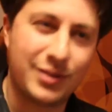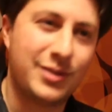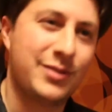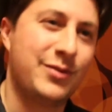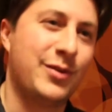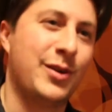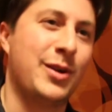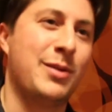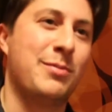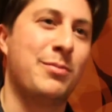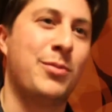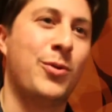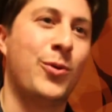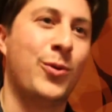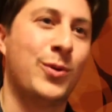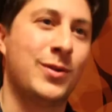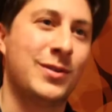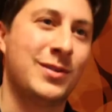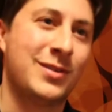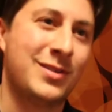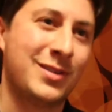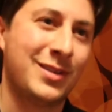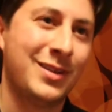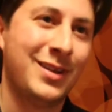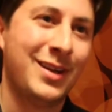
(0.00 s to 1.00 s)
It's very
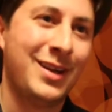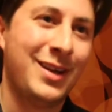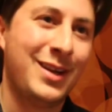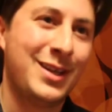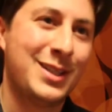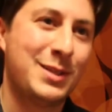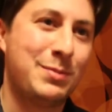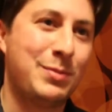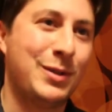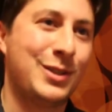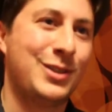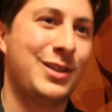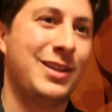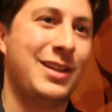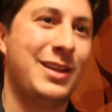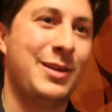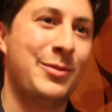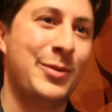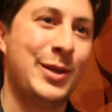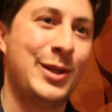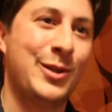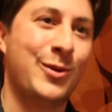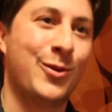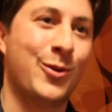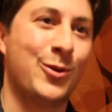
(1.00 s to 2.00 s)
important, especially
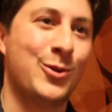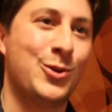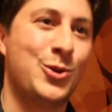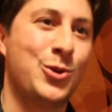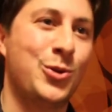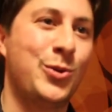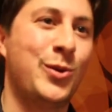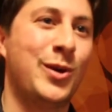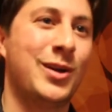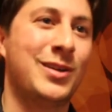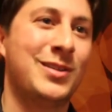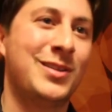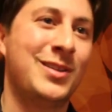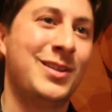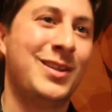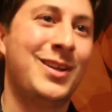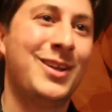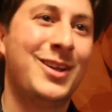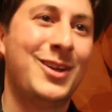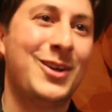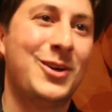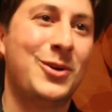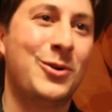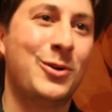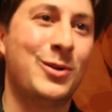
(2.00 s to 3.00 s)
when you're on tour
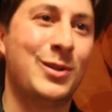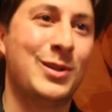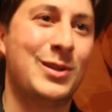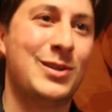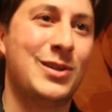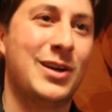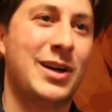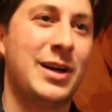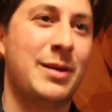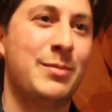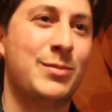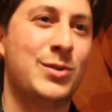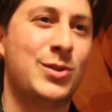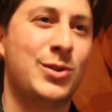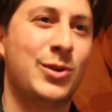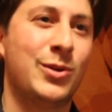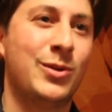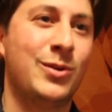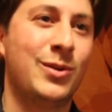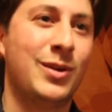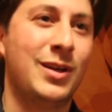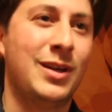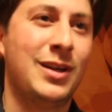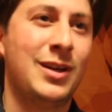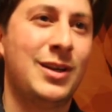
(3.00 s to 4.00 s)
all the time.
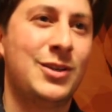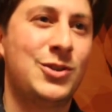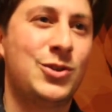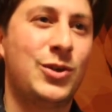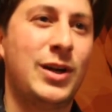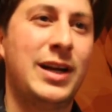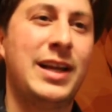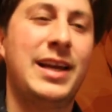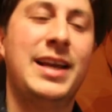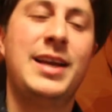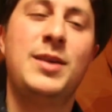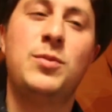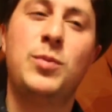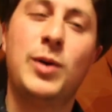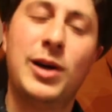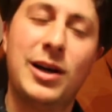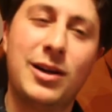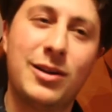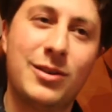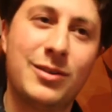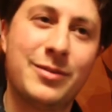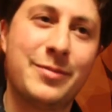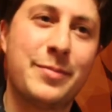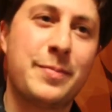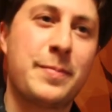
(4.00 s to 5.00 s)
So try to eat
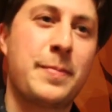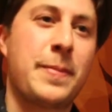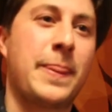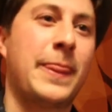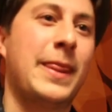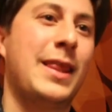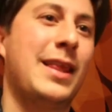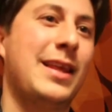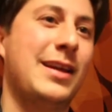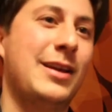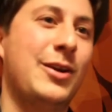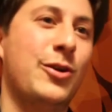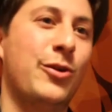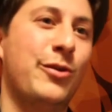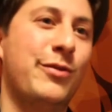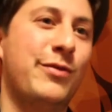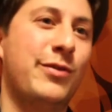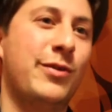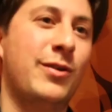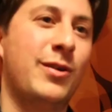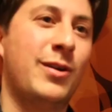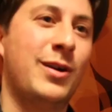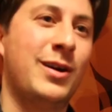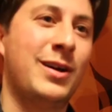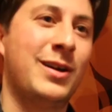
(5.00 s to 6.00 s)
well and go
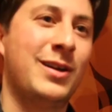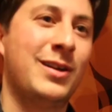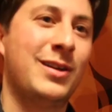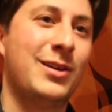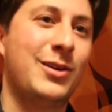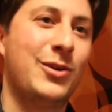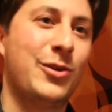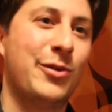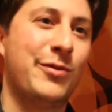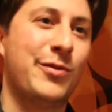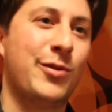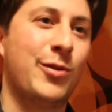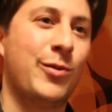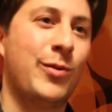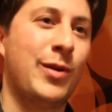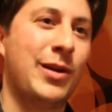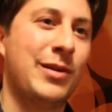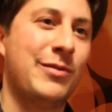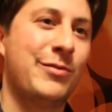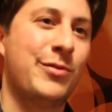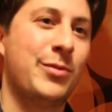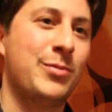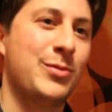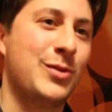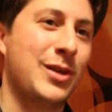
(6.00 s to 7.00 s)
for a
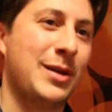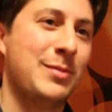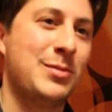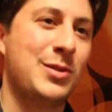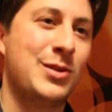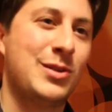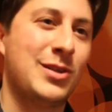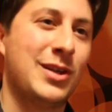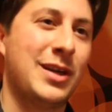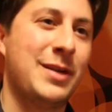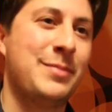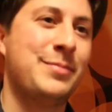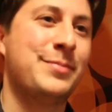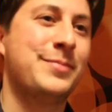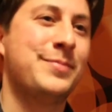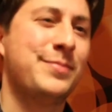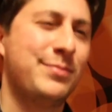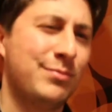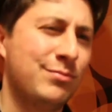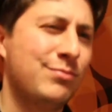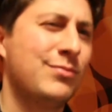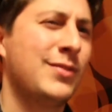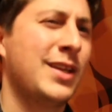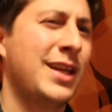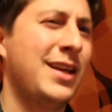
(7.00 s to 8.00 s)
run from time to time,
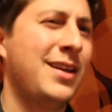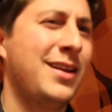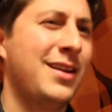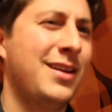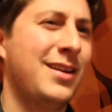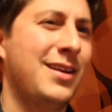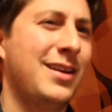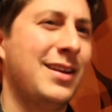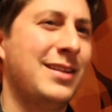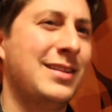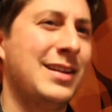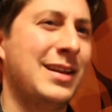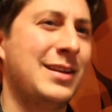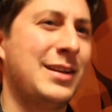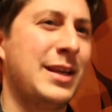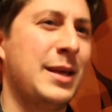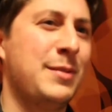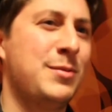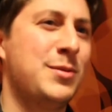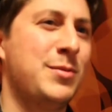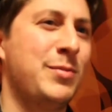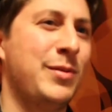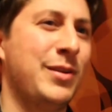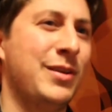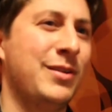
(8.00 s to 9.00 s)
and that
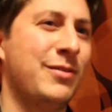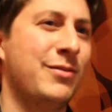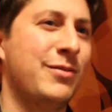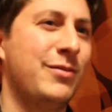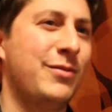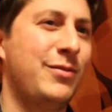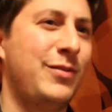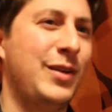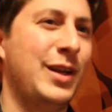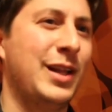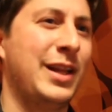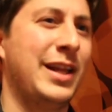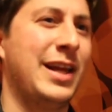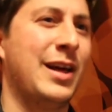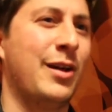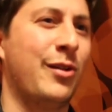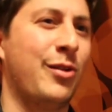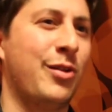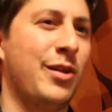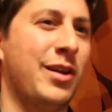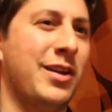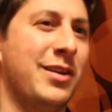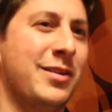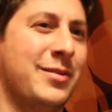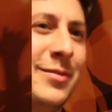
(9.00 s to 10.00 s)
keeps me fairly
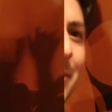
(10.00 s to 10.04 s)
healthy.